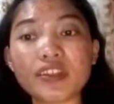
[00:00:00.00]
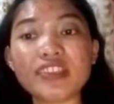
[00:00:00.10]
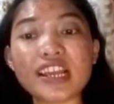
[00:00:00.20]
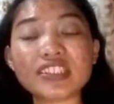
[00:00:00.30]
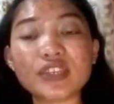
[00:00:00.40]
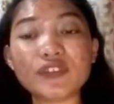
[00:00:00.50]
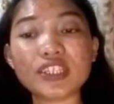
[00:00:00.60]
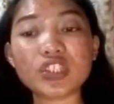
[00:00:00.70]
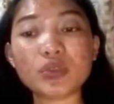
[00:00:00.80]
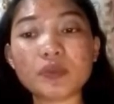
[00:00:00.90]
the
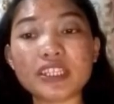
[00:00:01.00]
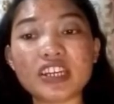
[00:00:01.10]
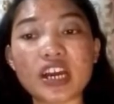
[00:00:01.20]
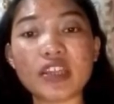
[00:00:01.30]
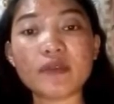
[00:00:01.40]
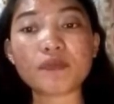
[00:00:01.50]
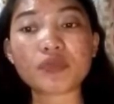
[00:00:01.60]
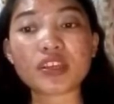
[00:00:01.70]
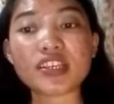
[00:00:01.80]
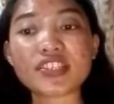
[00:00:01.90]
activity to be done
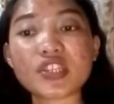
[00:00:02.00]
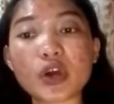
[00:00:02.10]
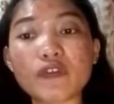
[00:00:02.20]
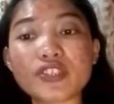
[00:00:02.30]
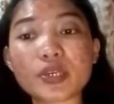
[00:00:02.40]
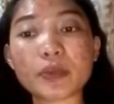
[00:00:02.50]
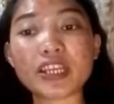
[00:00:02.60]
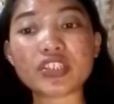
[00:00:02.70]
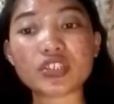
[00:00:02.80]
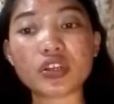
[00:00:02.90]
is the
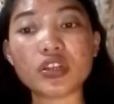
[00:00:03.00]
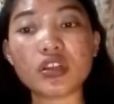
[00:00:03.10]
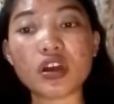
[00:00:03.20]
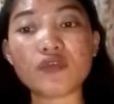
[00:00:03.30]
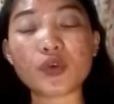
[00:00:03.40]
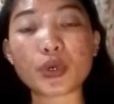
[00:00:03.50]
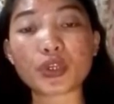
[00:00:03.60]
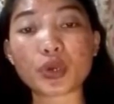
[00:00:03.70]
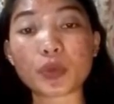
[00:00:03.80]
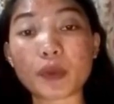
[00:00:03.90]
observation of
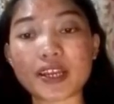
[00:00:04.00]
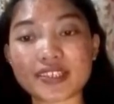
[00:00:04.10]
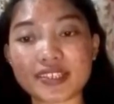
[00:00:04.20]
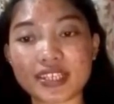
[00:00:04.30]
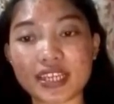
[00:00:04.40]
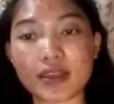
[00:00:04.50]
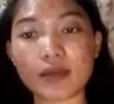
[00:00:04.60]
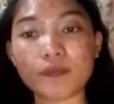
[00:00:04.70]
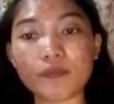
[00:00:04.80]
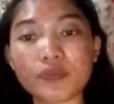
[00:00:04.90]
order processing,